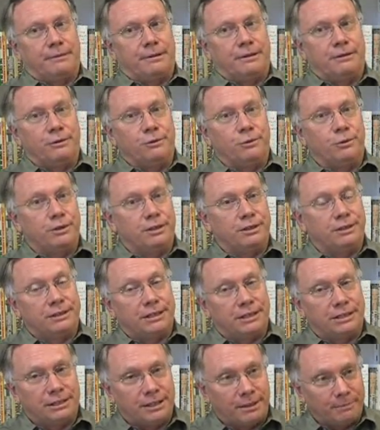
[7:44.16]
the daughter
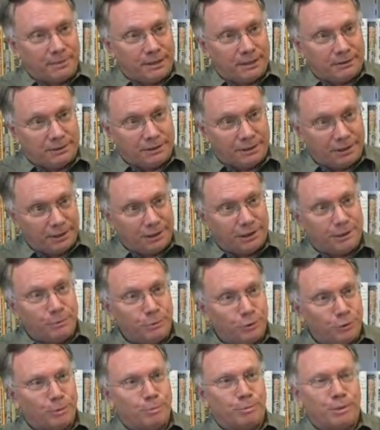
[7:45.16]
says something slightly
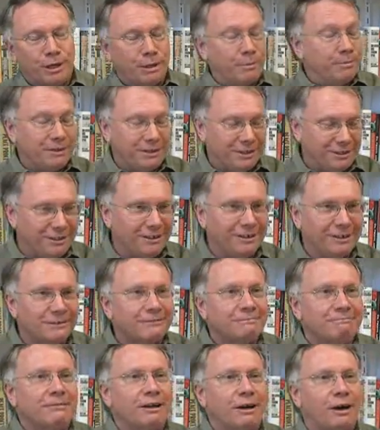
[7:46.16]
more appropriate like,
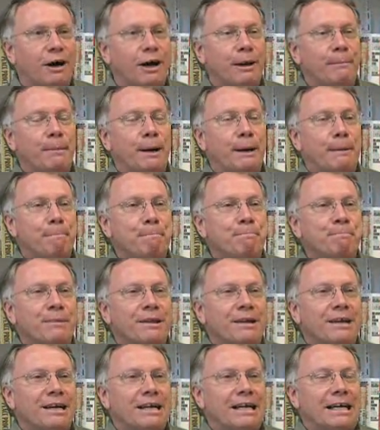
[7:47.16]
"Hi, Mum."
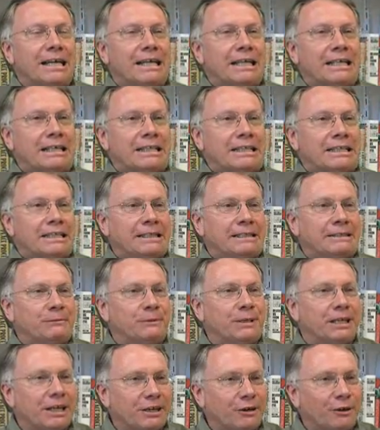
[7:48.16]

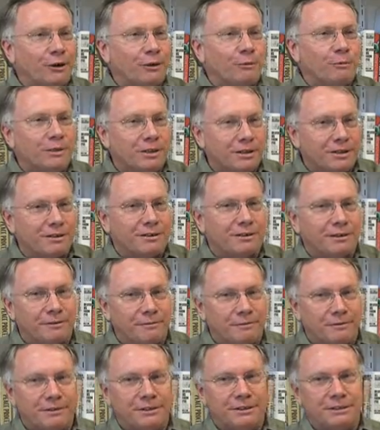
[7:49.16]
We get on with the
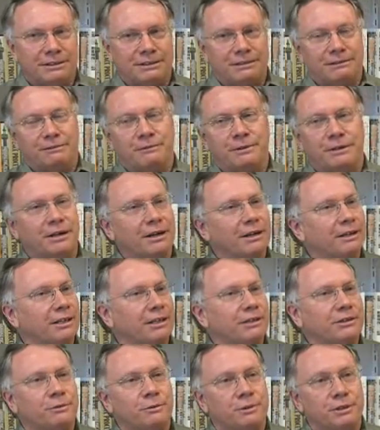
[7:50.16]
conference. We're
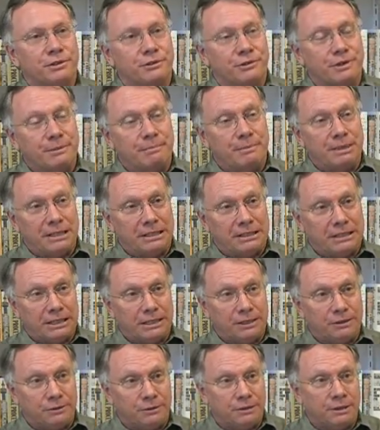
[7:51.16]
only 2 or 3 minutes
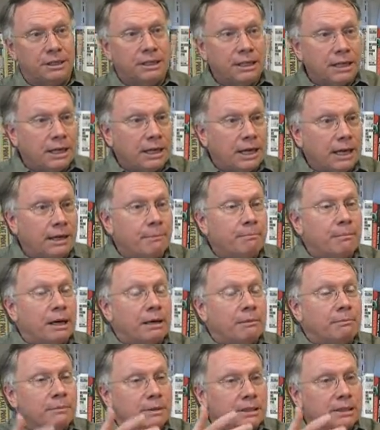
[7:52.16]
into it, and
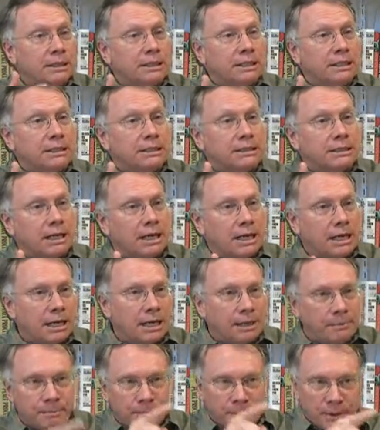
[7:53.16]
Mum is
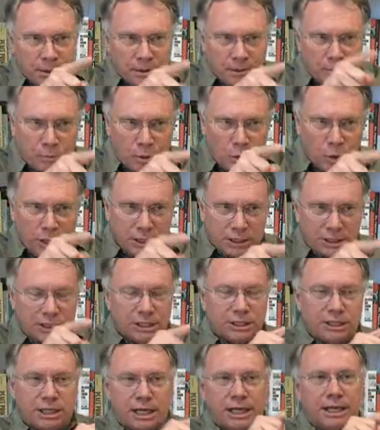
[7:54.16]
up, points
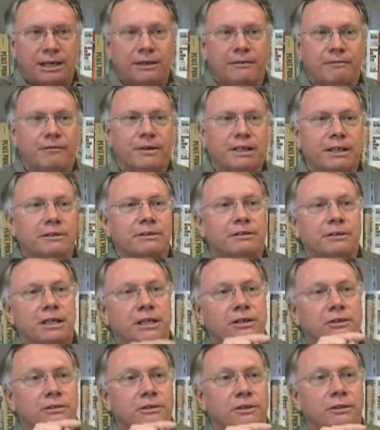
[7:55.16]
a shaking finger
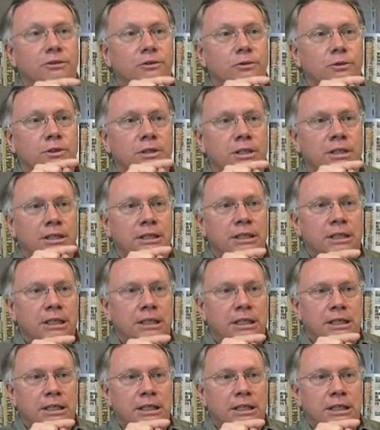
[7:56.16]
at her daughter,